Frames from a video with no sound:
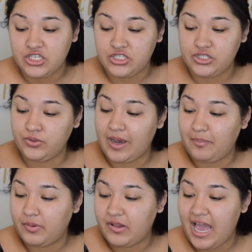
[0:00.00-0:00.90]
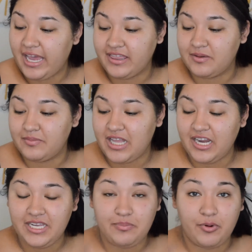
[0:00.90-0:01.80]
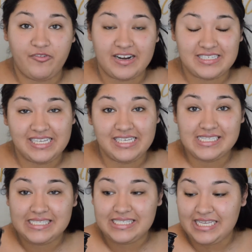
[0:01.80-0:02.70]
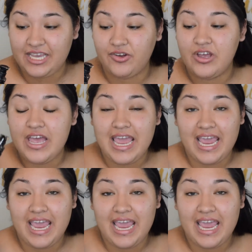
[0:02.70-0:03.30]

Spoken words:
to apply the Milani Perfect and Conceal